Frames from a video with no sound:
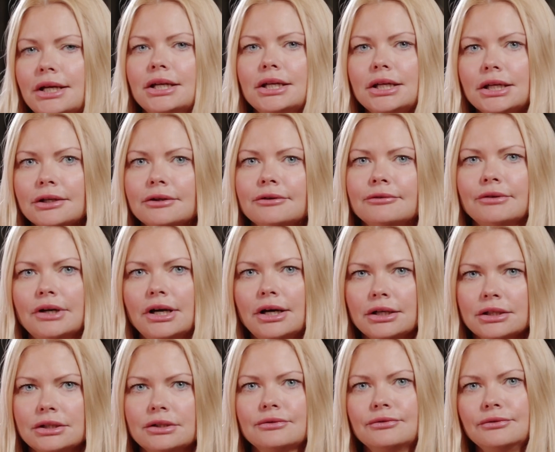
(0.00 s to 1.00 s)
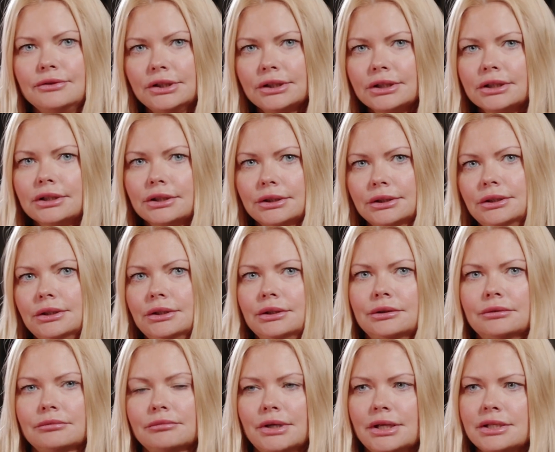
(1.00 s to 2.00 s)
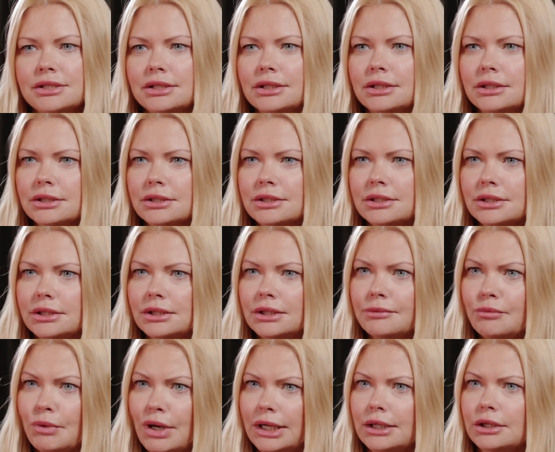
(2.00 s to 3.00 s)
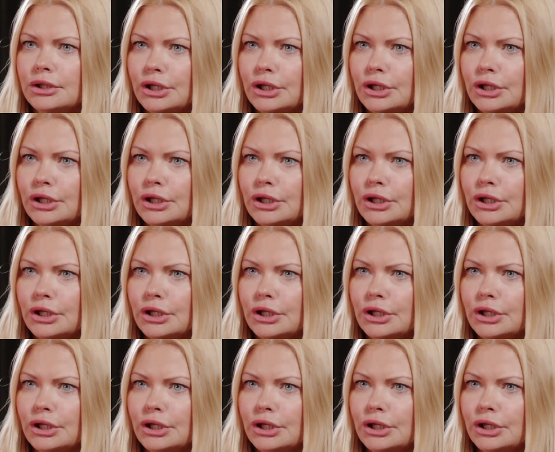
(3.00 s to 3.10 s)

Kyiv Art Week. I think it's in May,